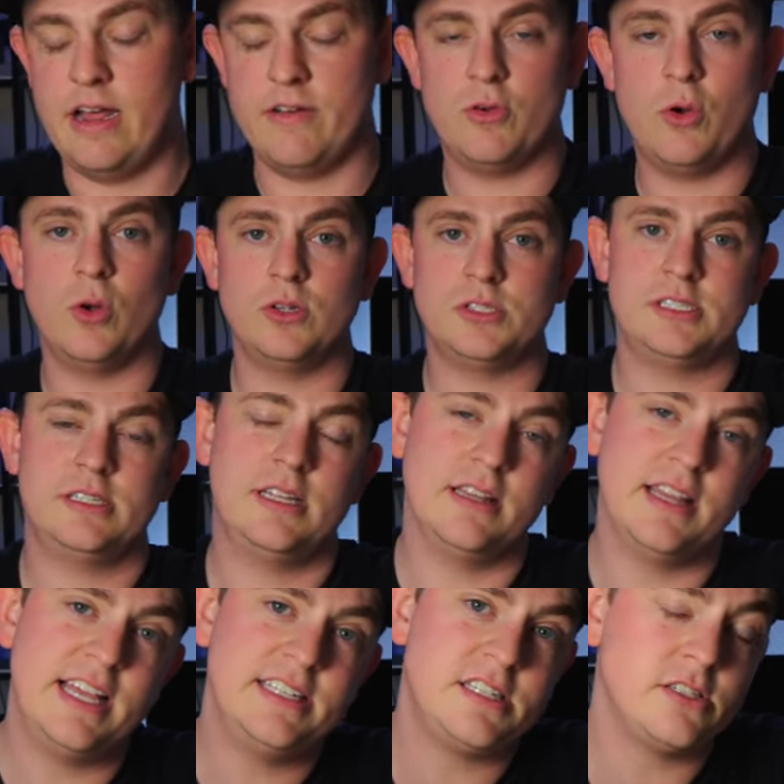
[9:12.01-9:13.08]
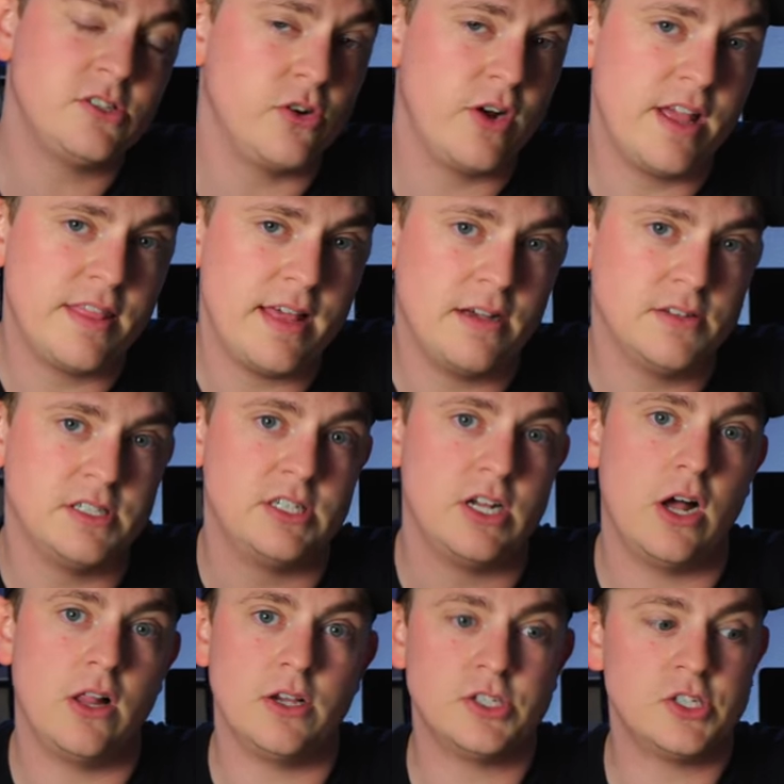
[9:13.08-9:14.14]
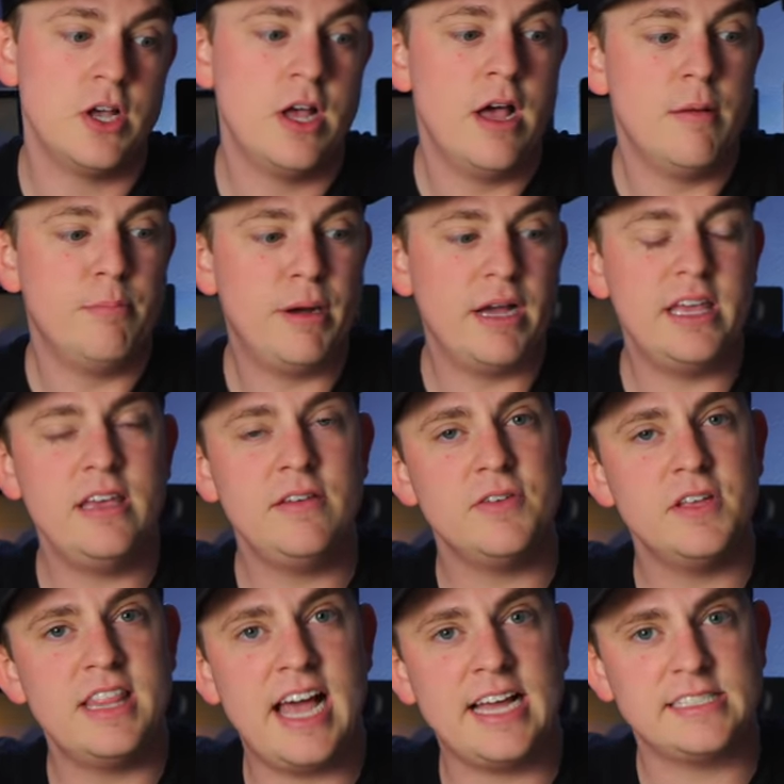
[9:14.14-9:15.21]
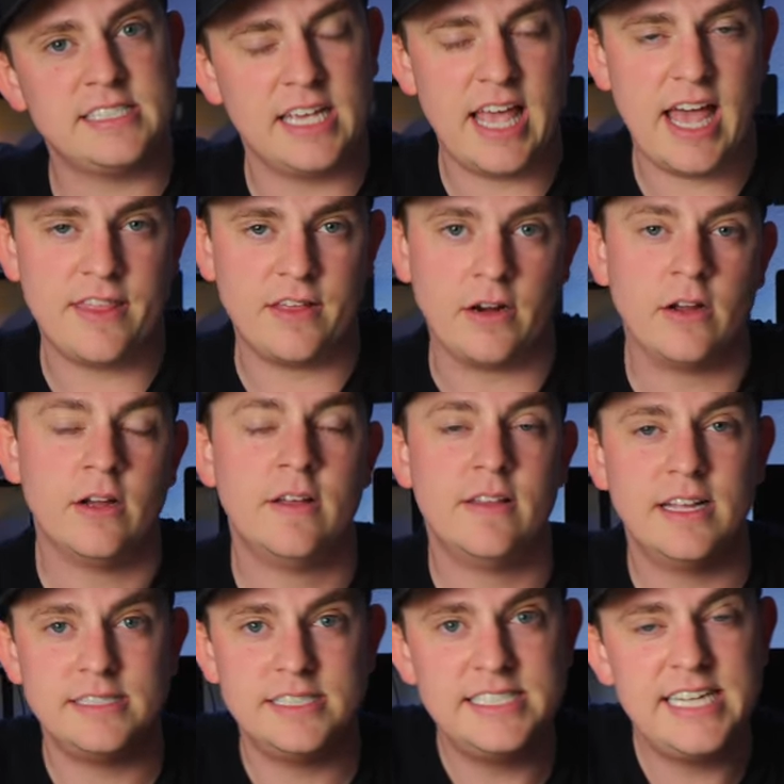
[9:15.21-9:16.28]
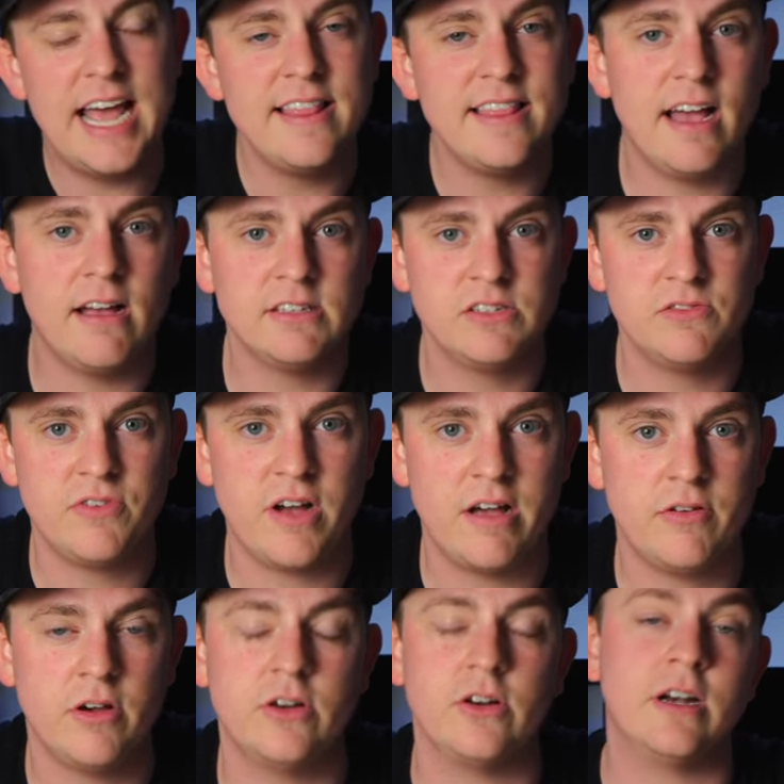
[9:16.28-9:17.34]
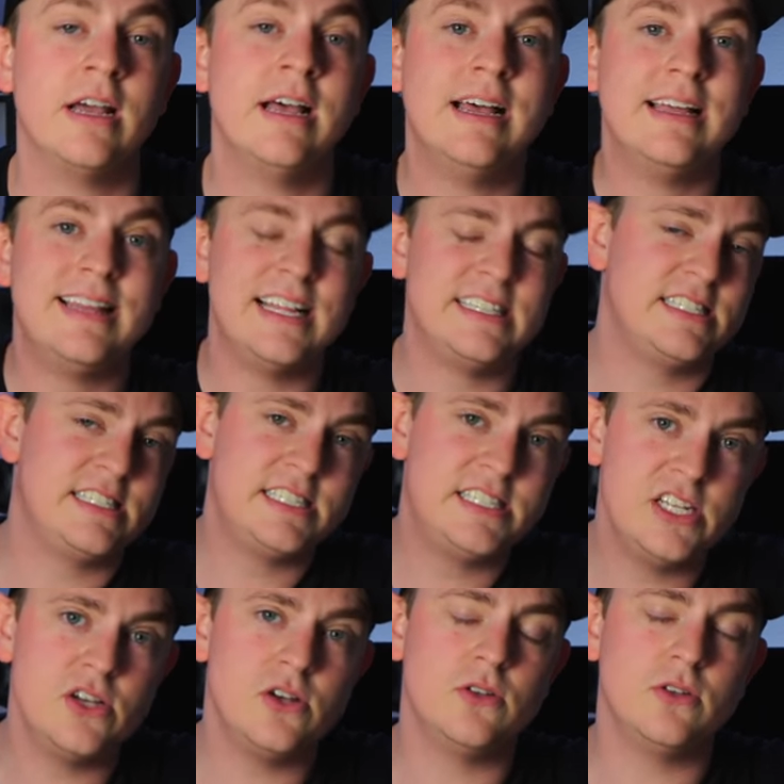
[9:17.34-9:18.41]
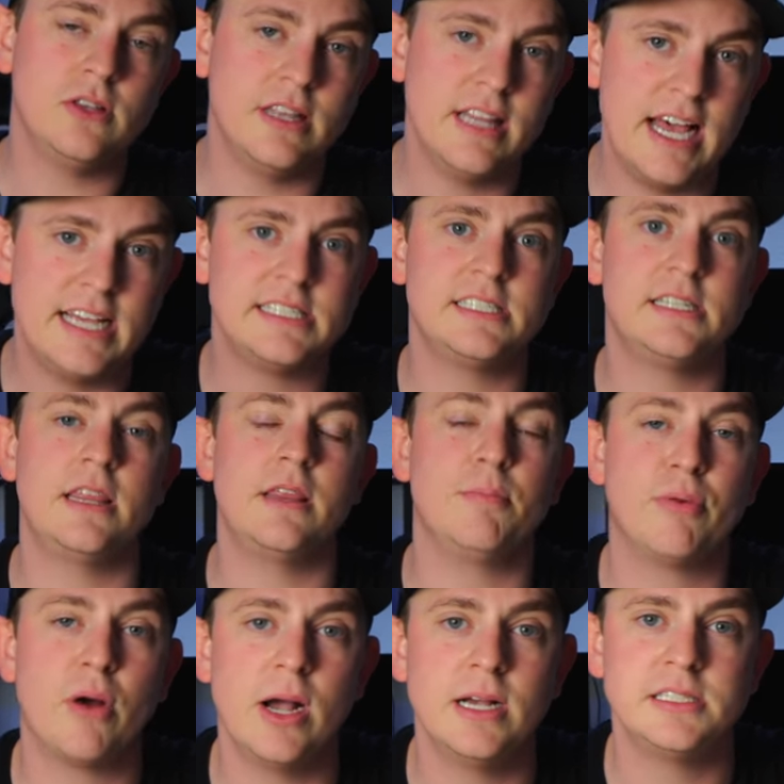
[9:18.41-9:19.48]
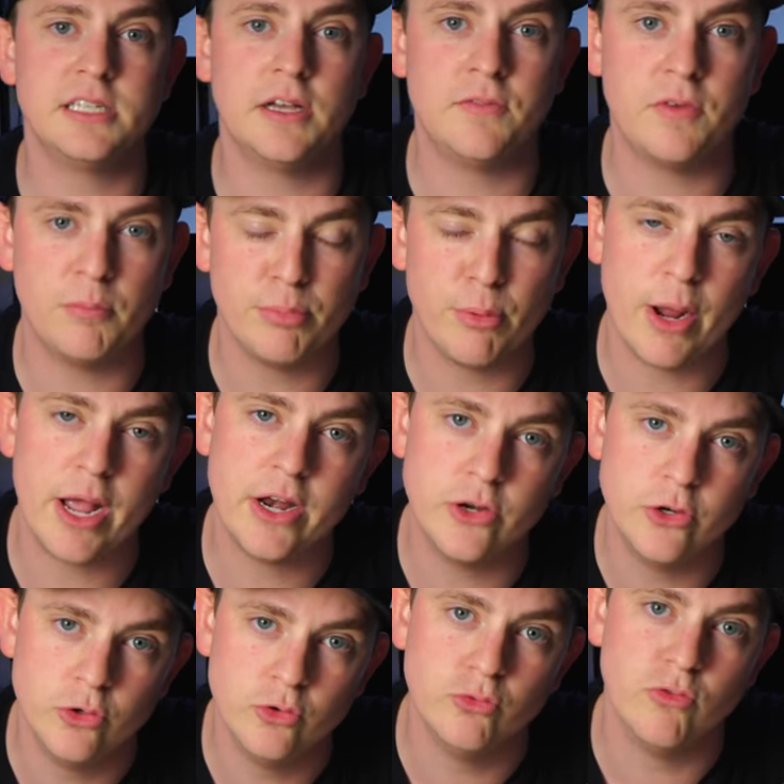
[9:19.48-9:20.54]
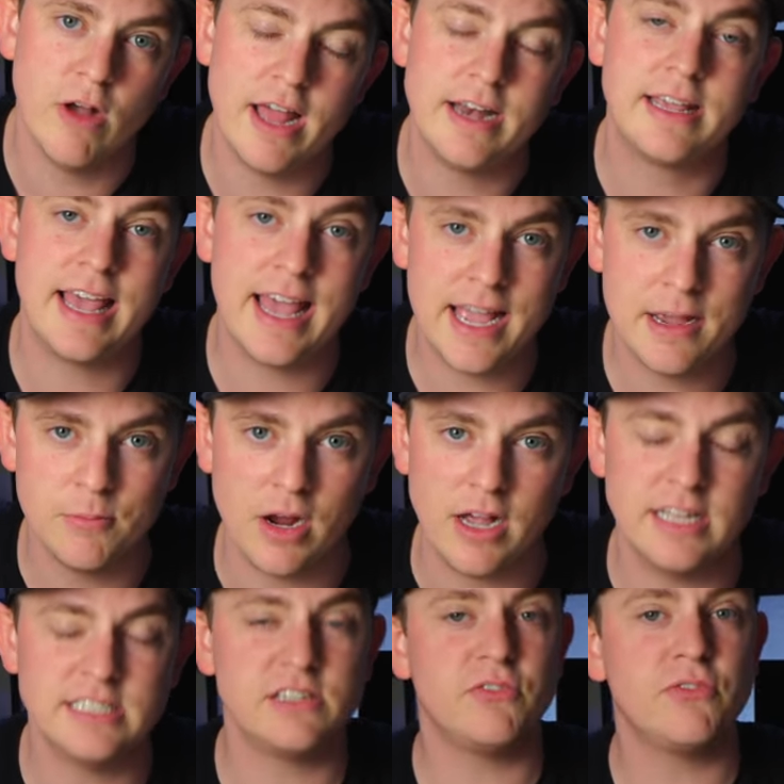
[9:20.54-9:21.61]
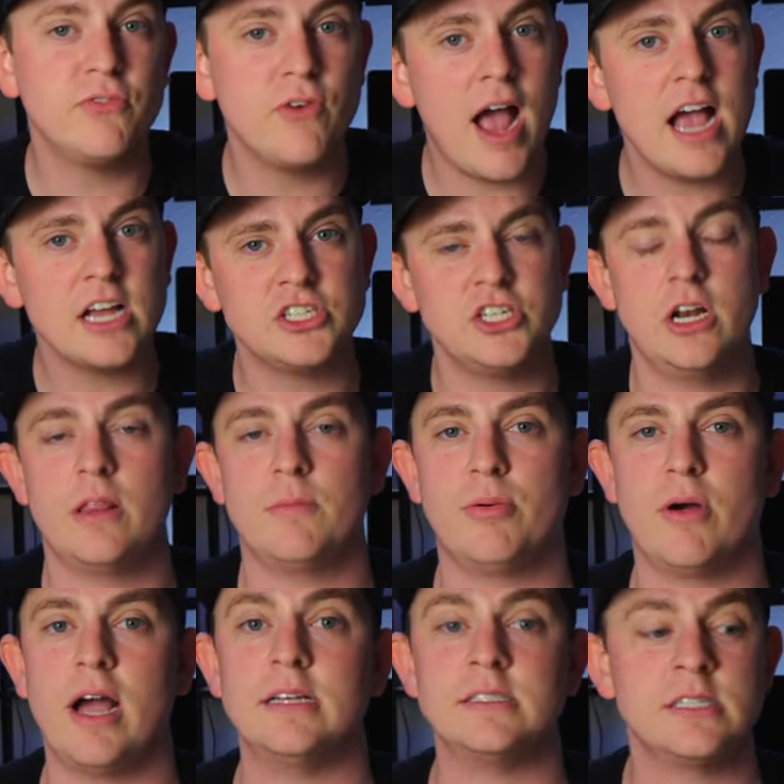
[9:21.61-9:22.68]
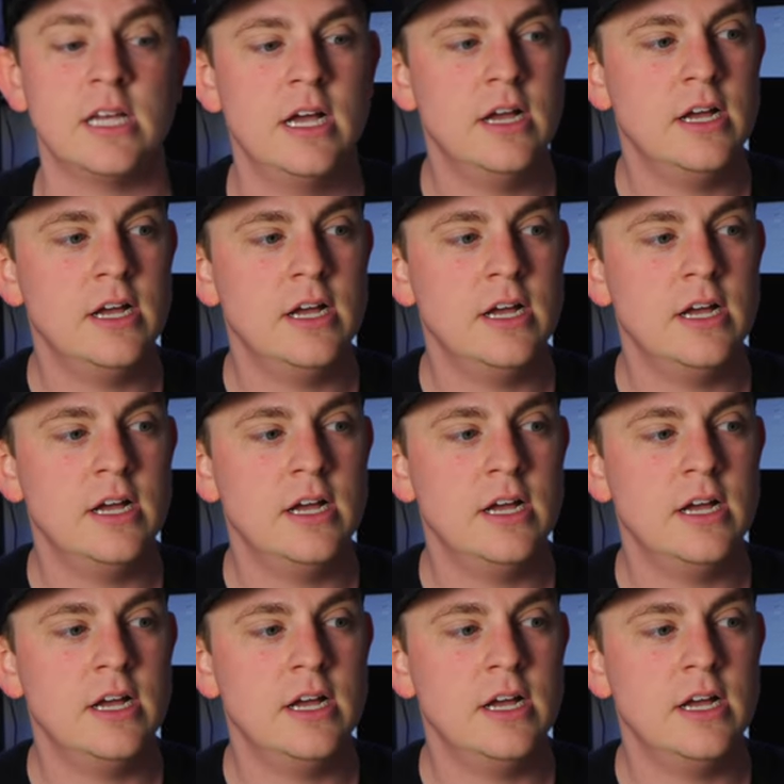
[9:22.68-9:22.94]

Now, of course, the lenses are $8,000, but even that together, that's $10,500. That's still less than the price of a brand new RED camera. It's a fraction of the price.